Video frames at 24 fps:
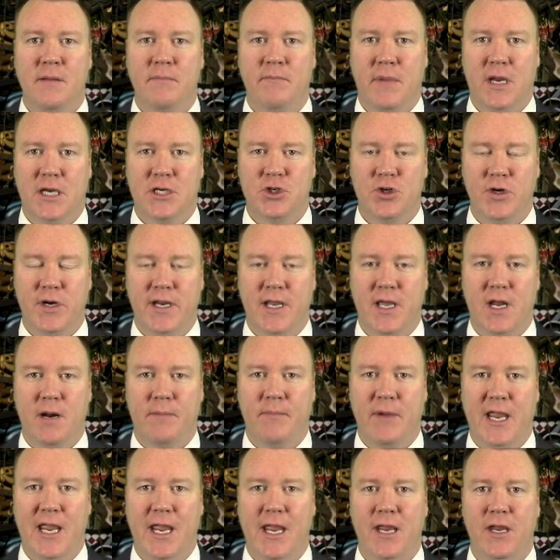Make sure you get on
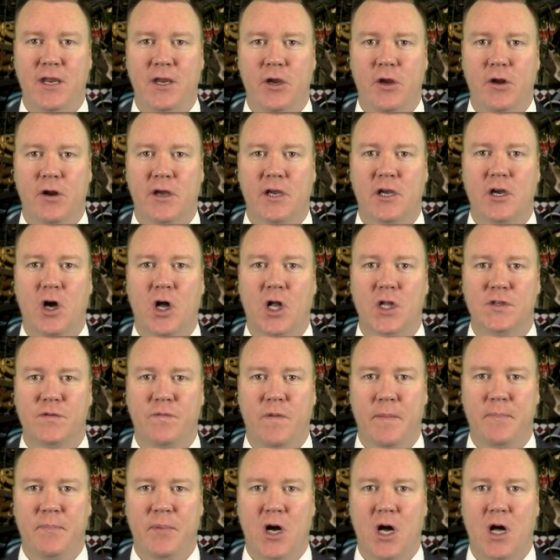my 8-unit college
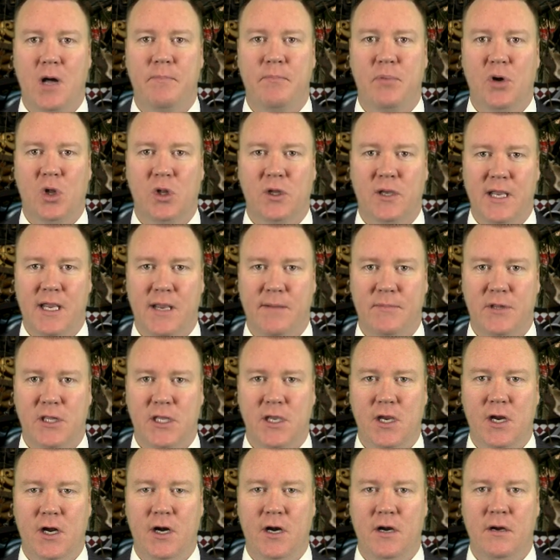football bowl game of the
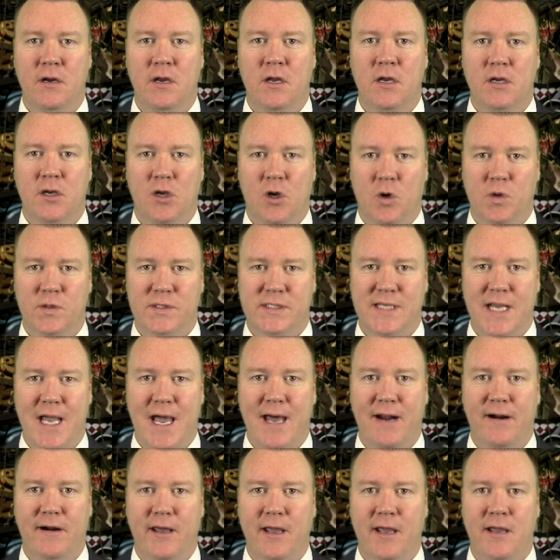year. Go
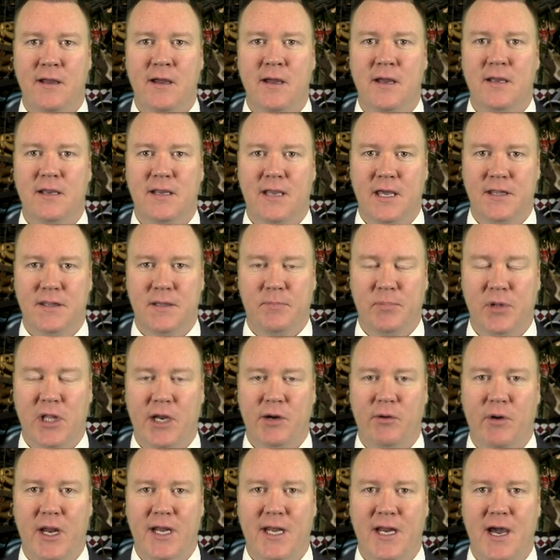Saturday. Get the play
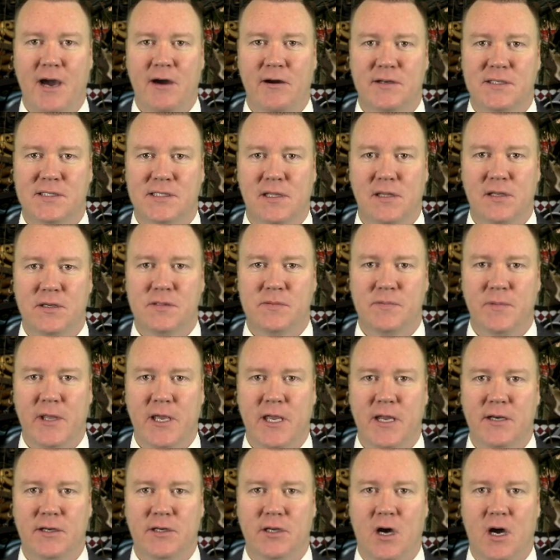right now
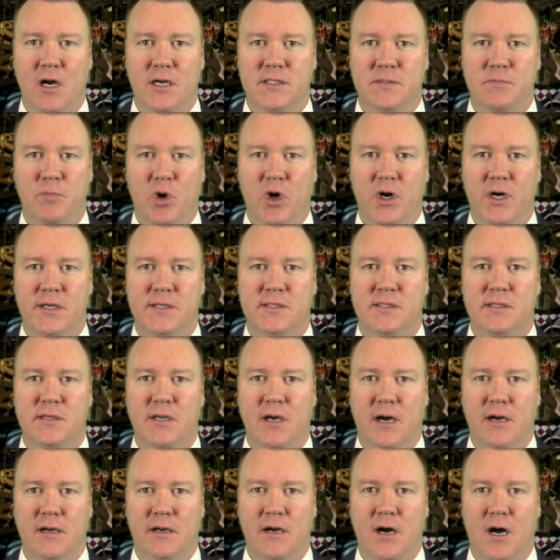exclusively at
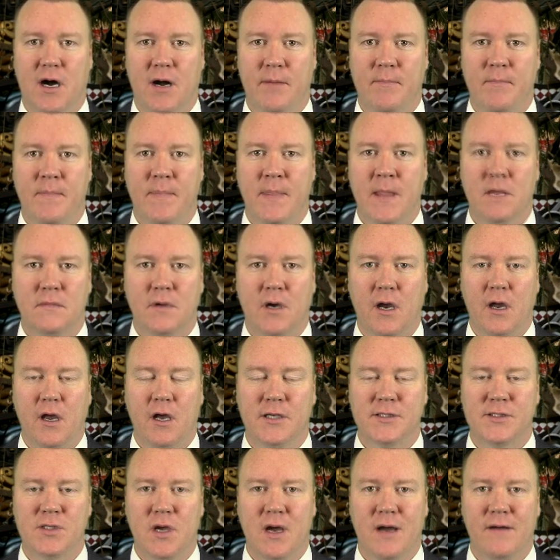DocSports.com. I
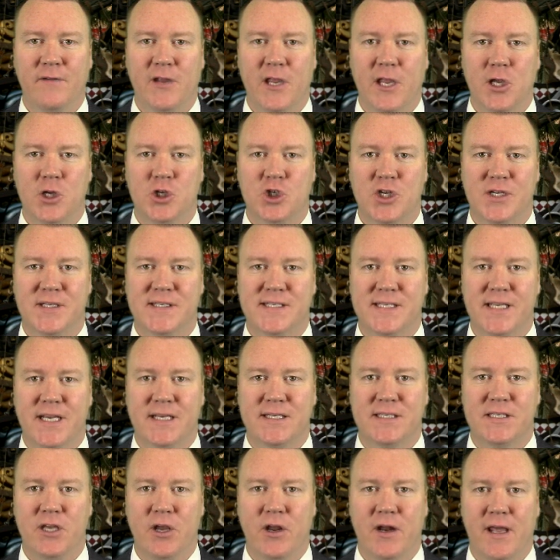also have a huge
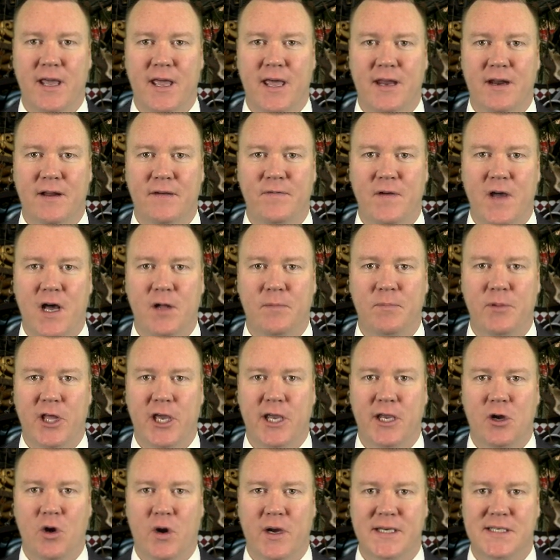6-unit NFL
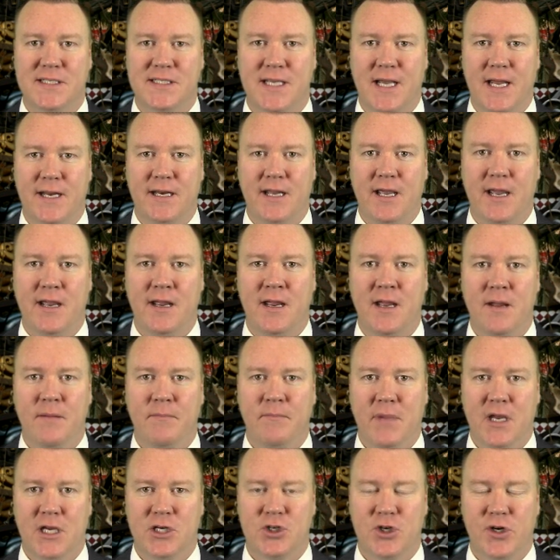play going Sunday.
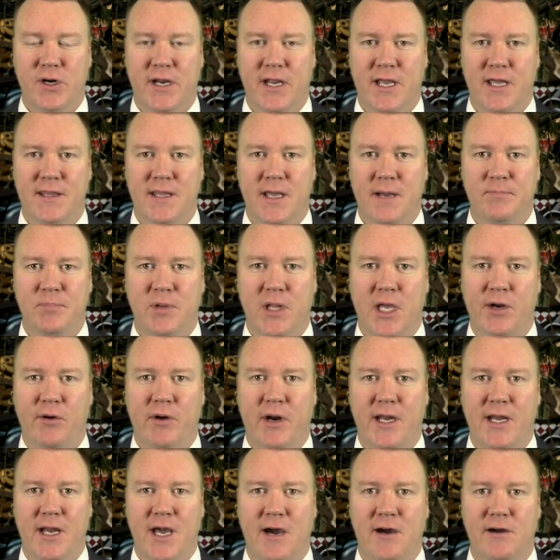Make sure you get that play
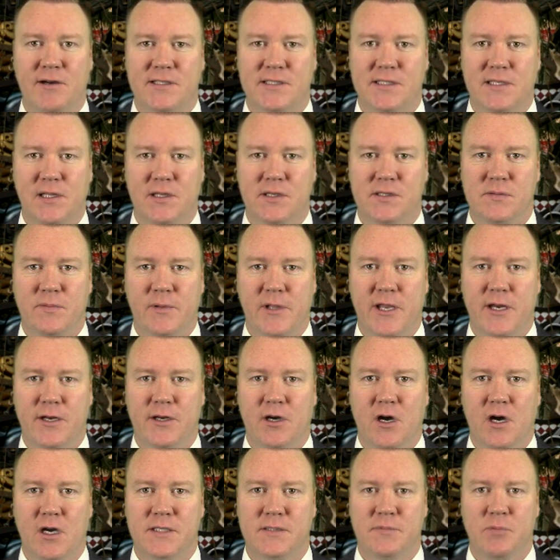right now exclusively at
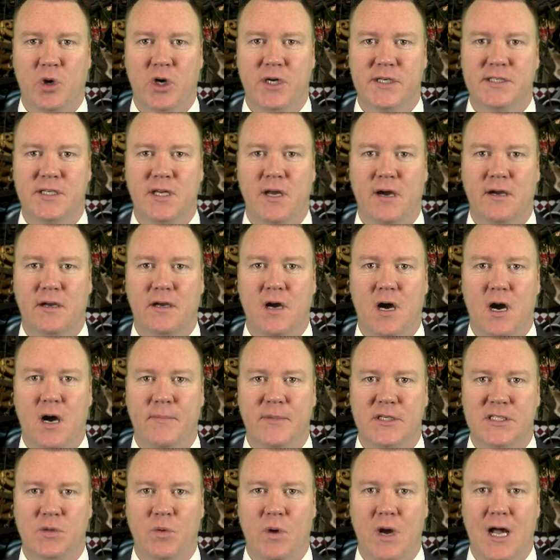DocSports.com
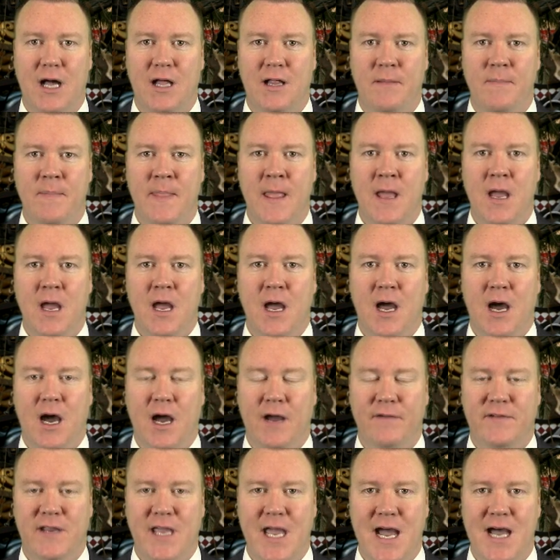as well.
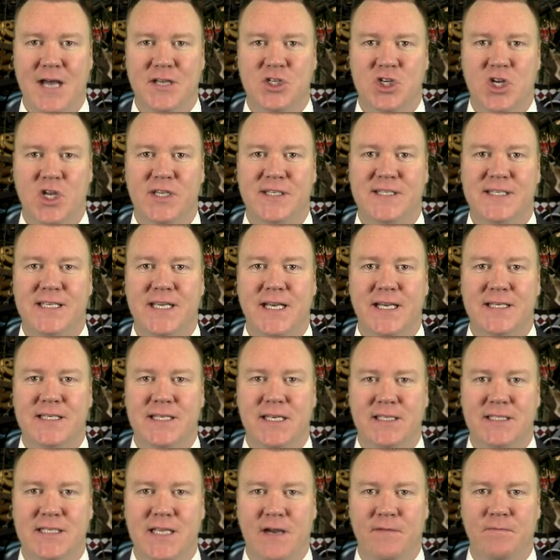I've cashed
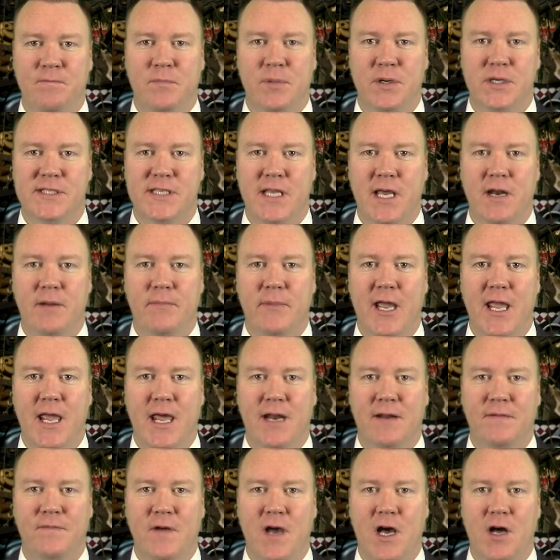67% of my
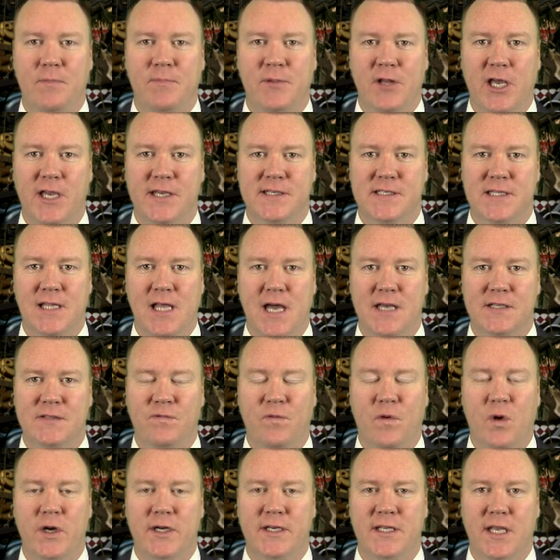NFL plays the last
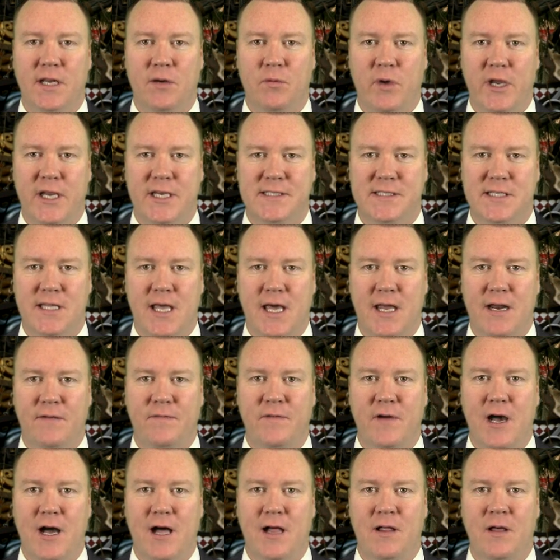14 weeks in the
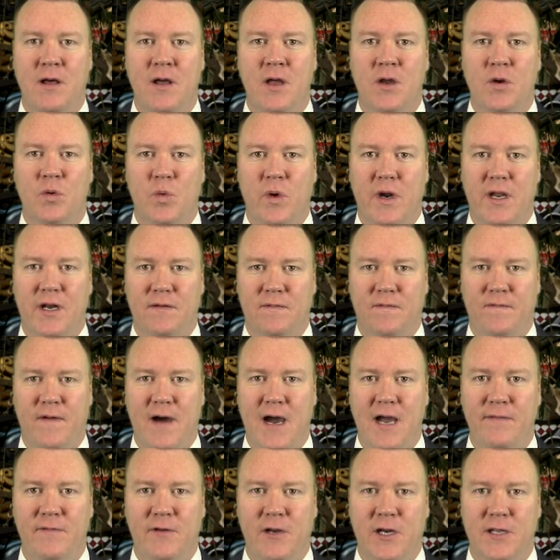NFL, rated
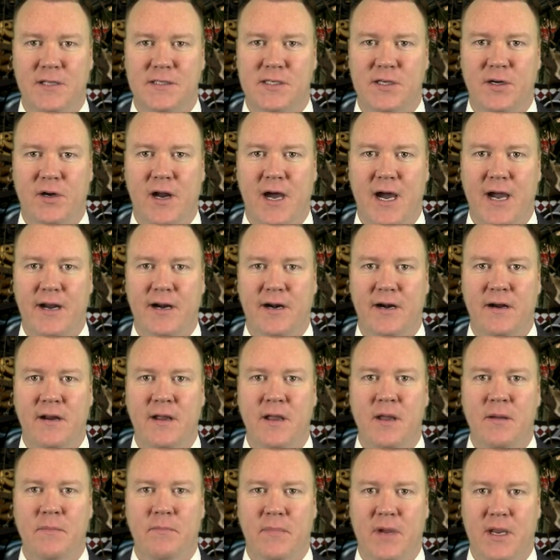5 units or higher,
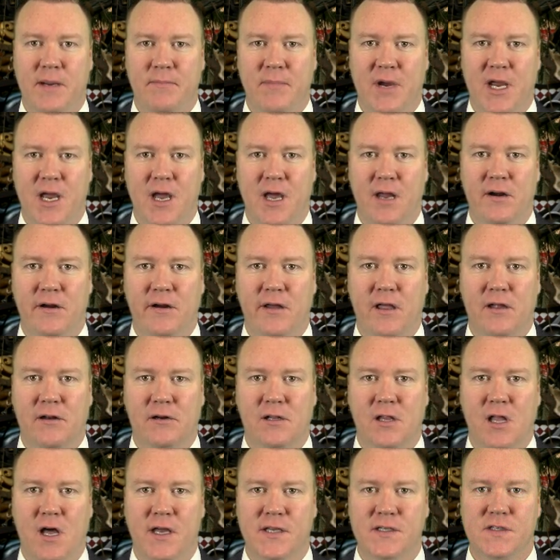making my
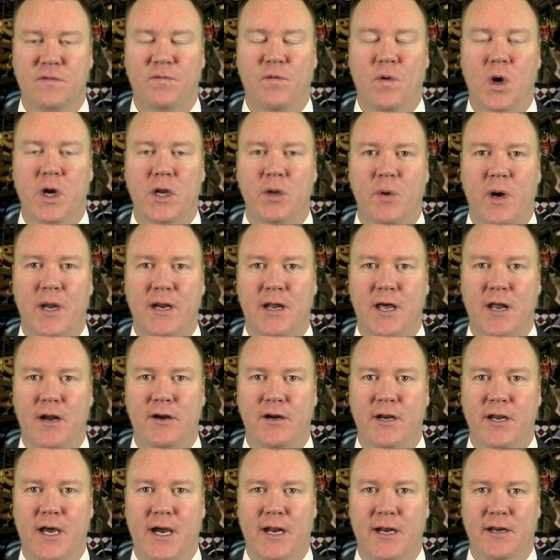$100 clients
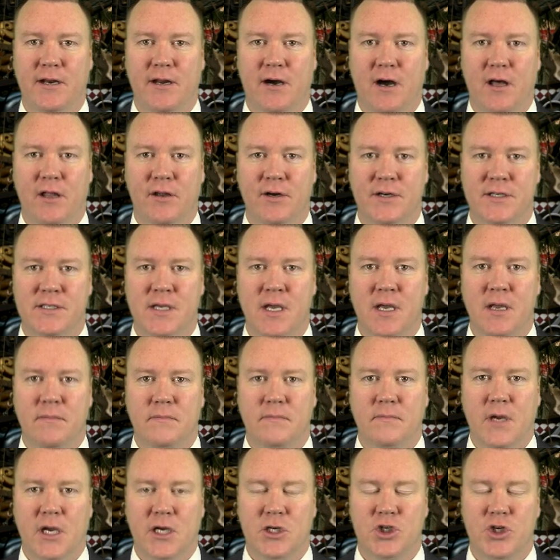$4,190.
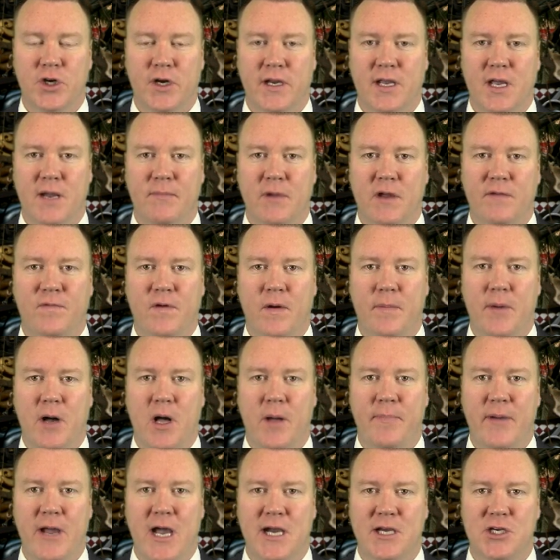Make sure you get my
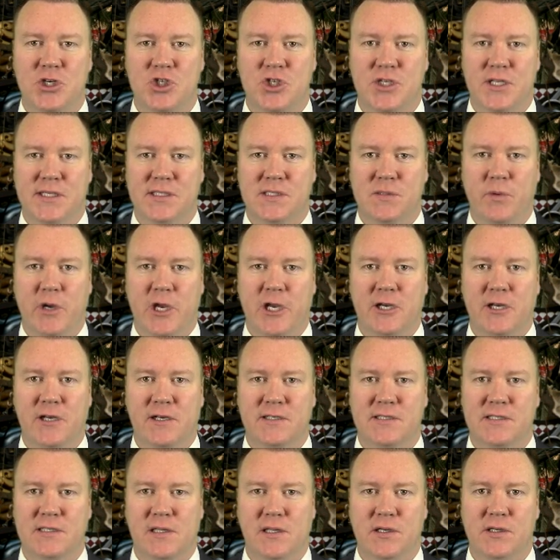football package this week
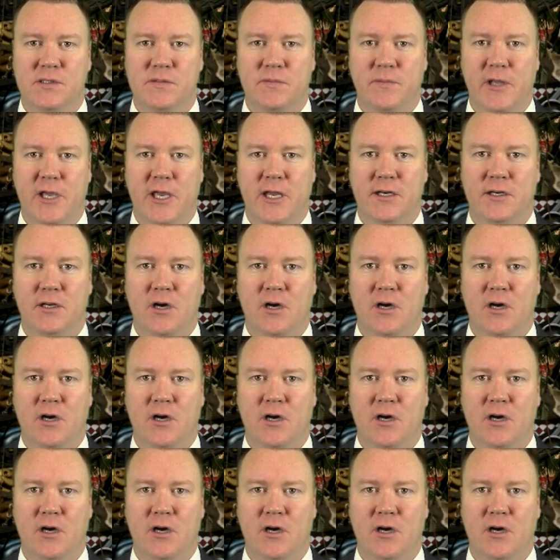exclusively at